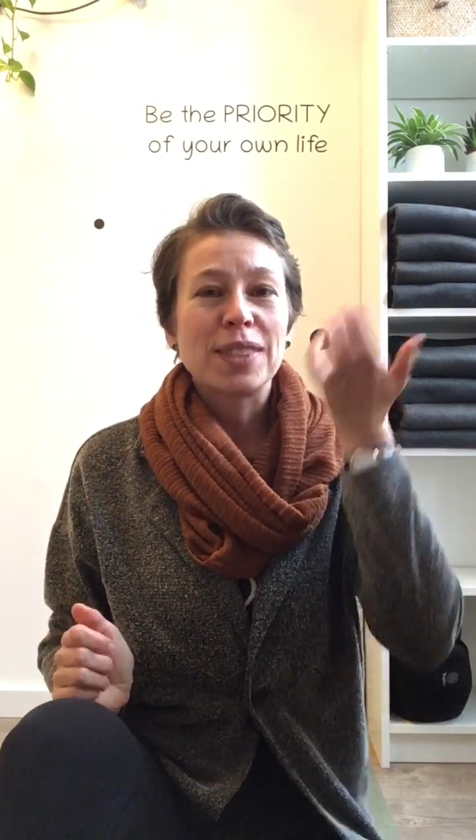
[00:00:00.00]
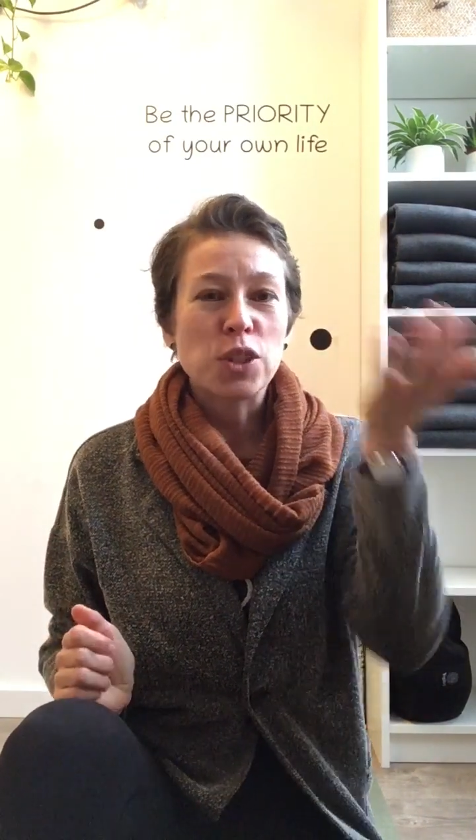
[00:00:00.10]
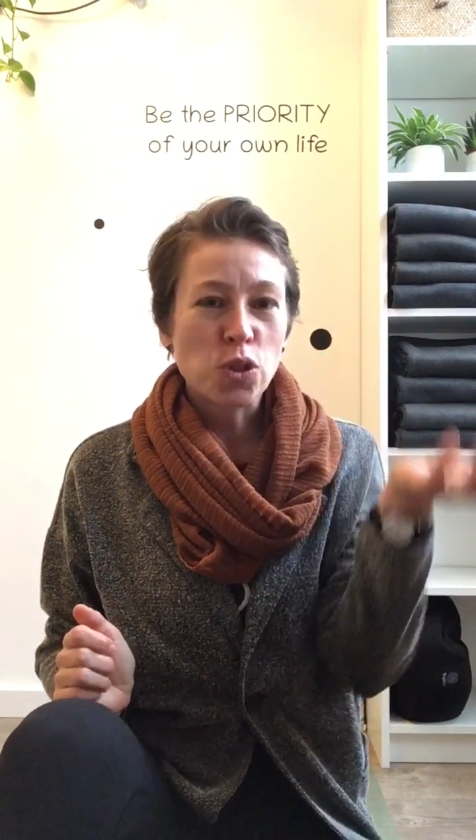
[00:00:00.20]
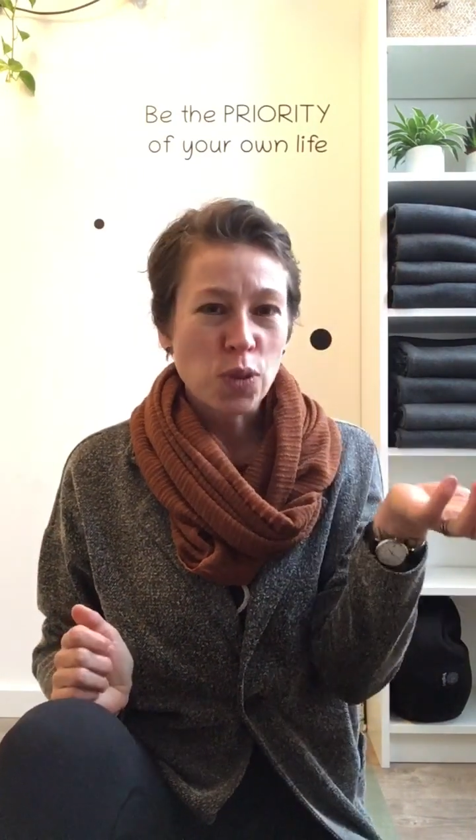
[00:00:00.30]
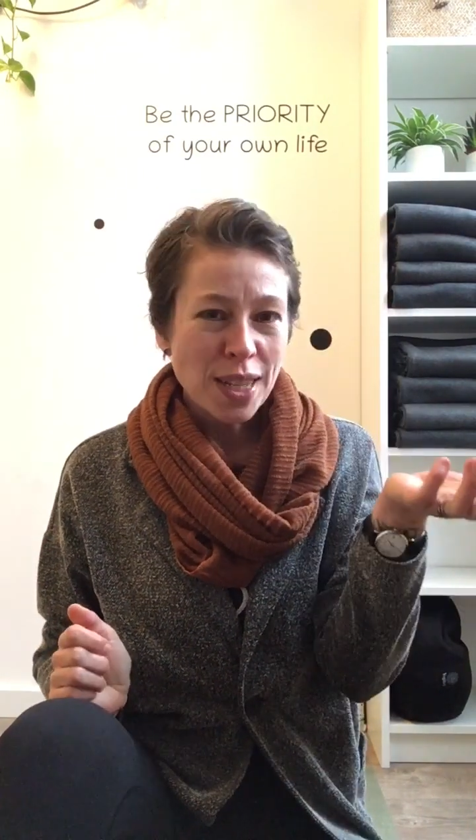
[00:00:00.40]

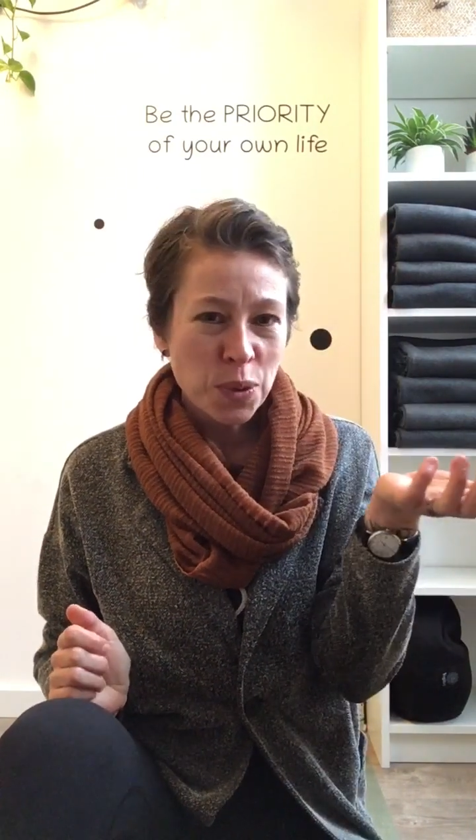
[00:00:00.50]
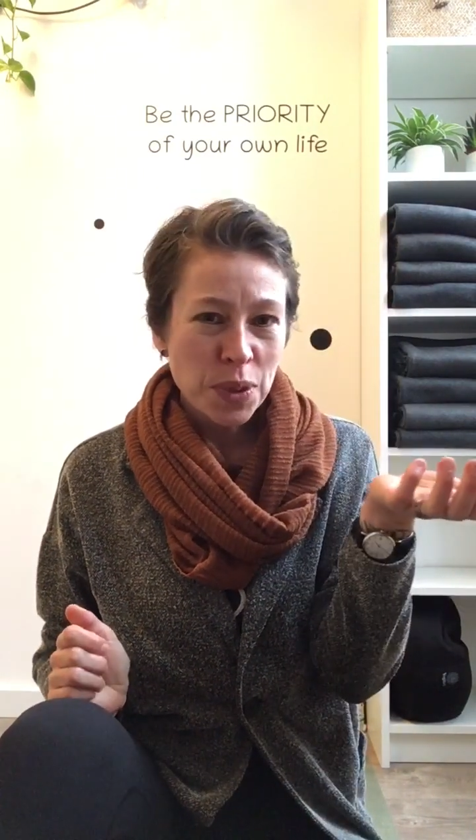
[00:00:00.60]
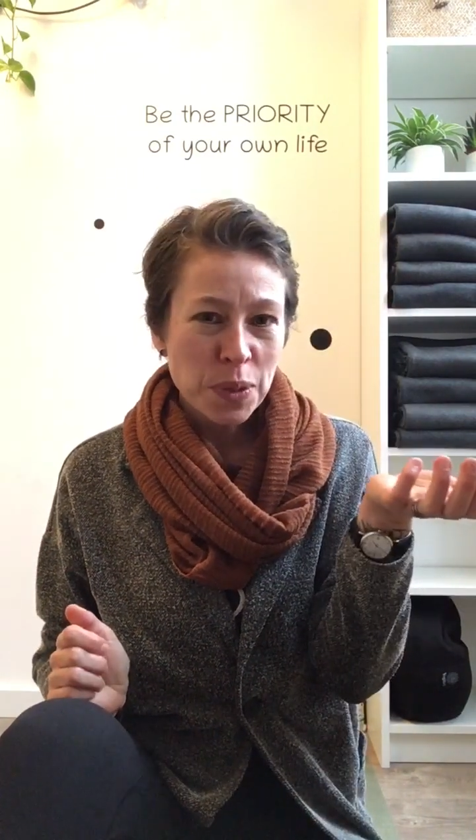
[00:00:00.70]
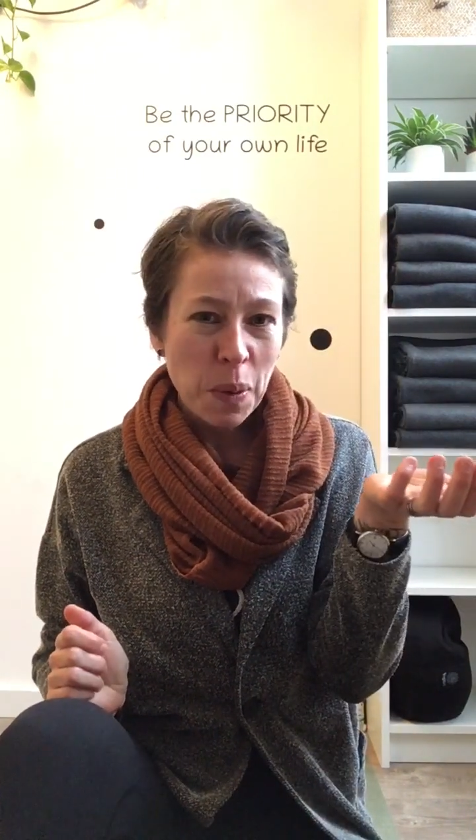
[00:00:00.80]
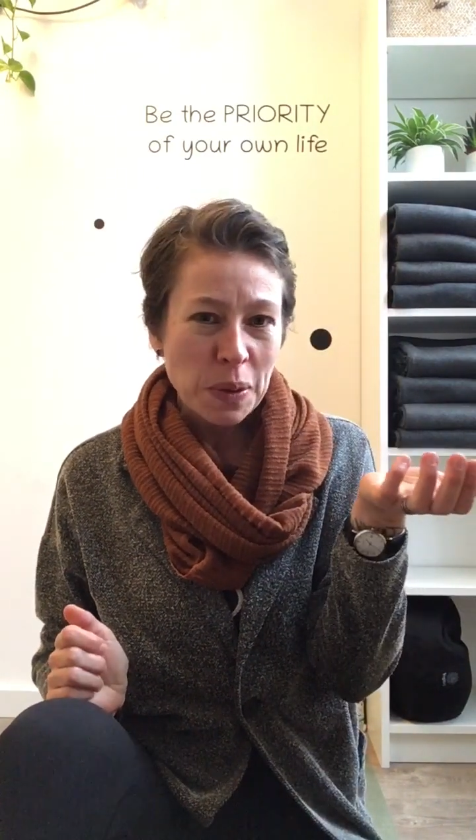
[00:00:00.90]
stress
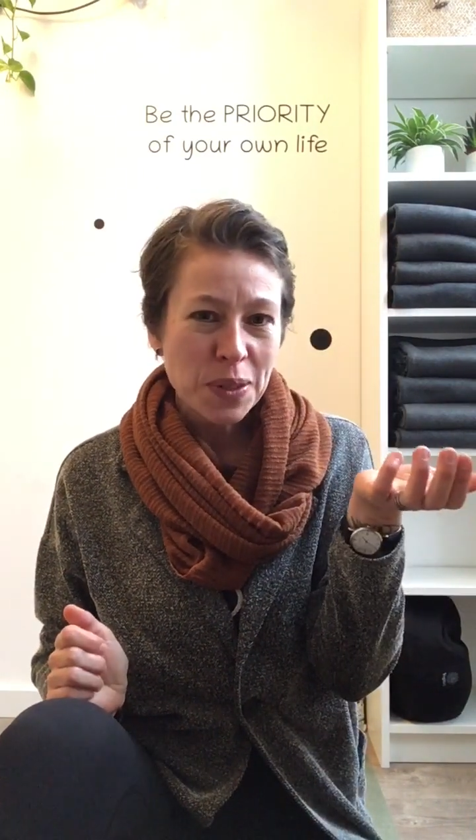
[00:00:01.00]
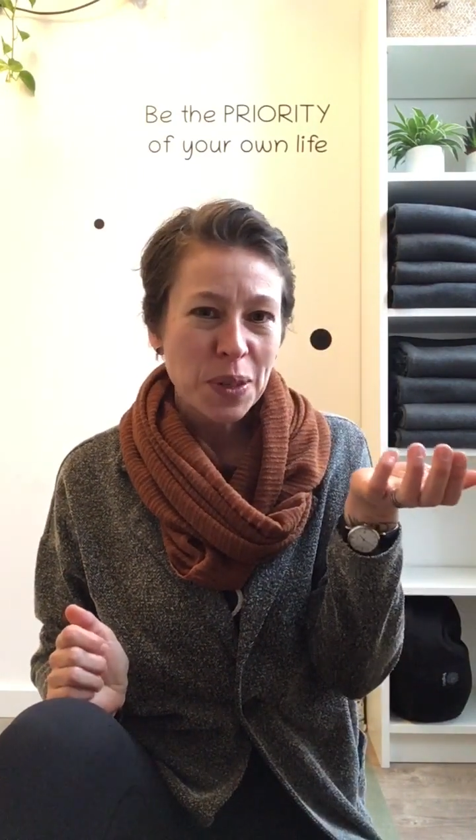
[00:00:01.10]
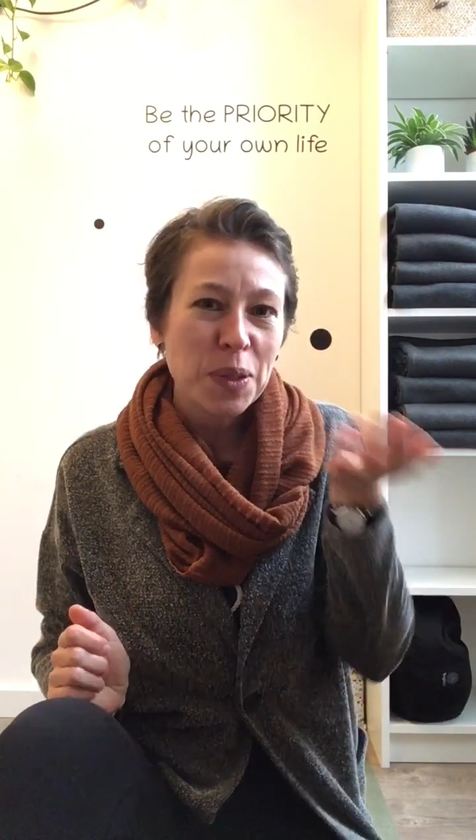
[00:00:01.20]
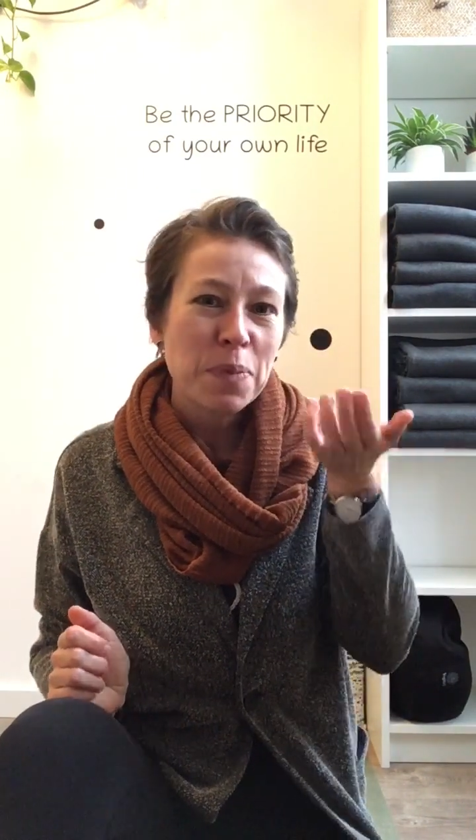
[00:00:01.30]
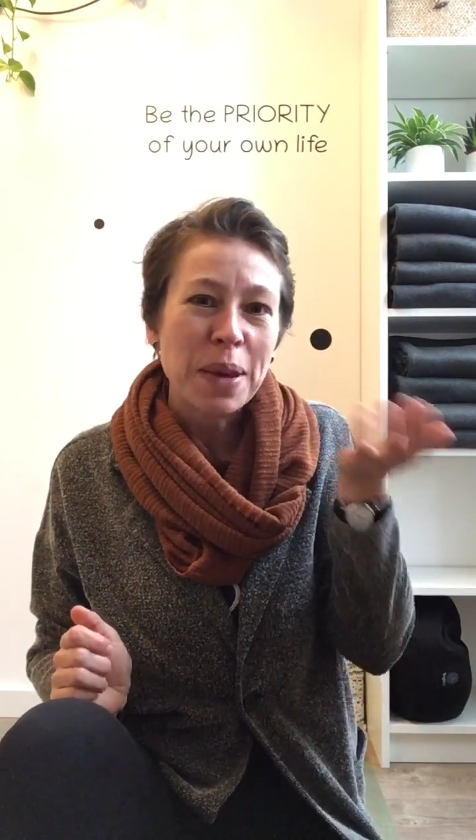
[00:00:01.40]
response
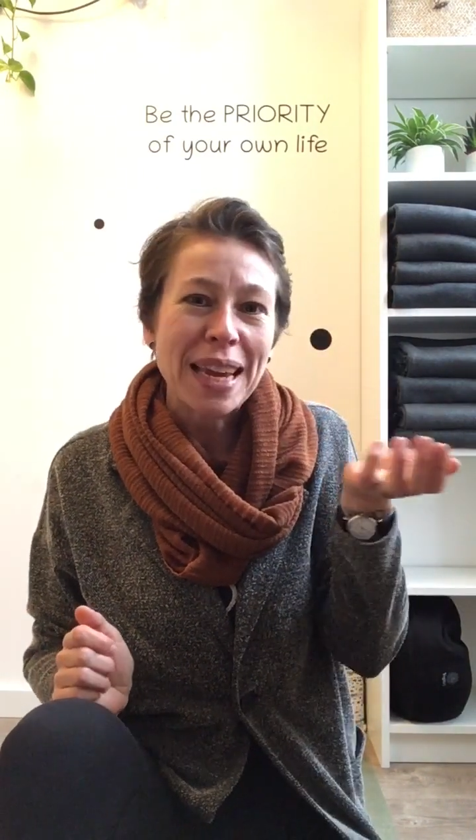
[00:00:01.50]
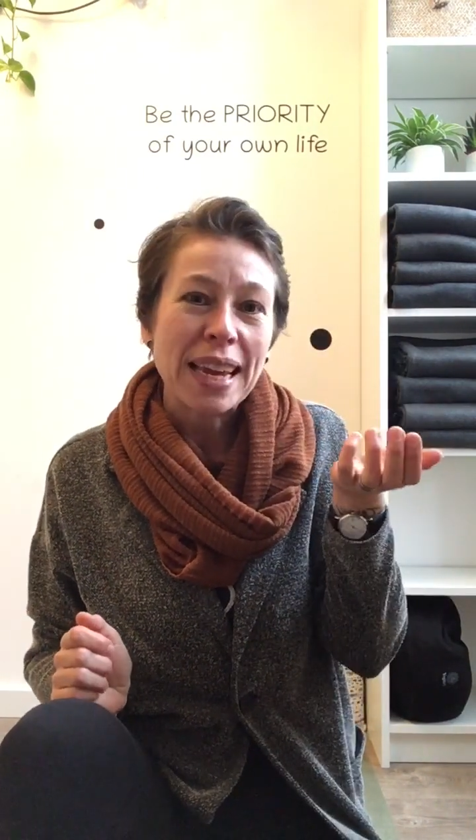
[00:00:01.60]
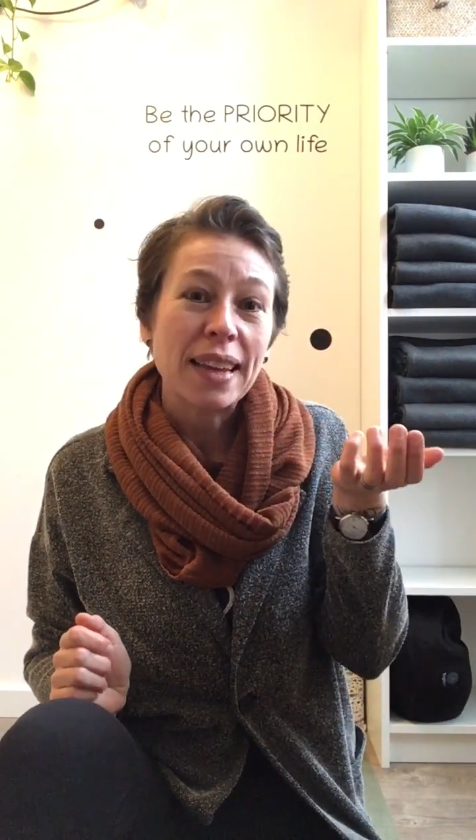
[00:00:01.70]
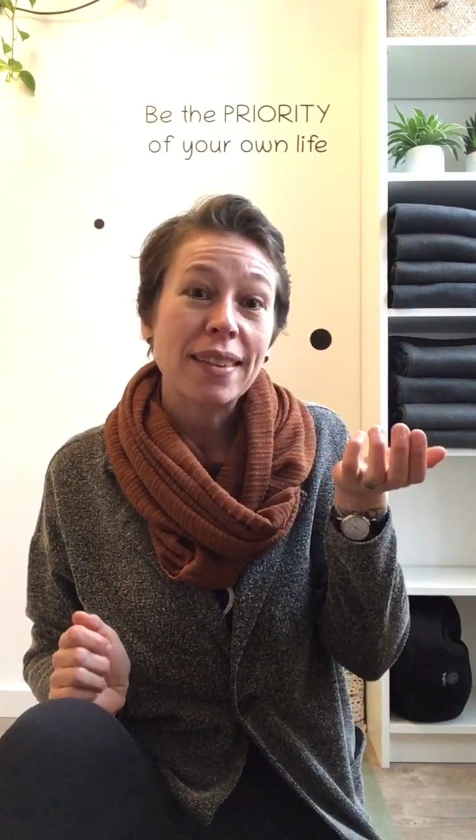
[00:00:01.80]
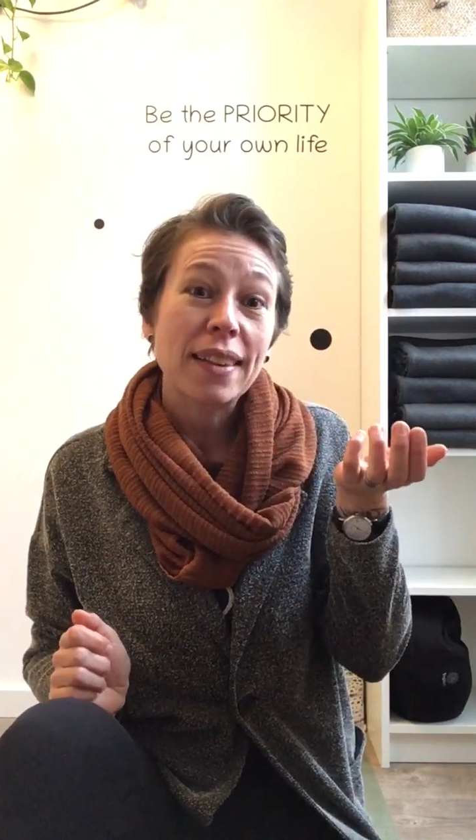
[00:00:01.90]
could be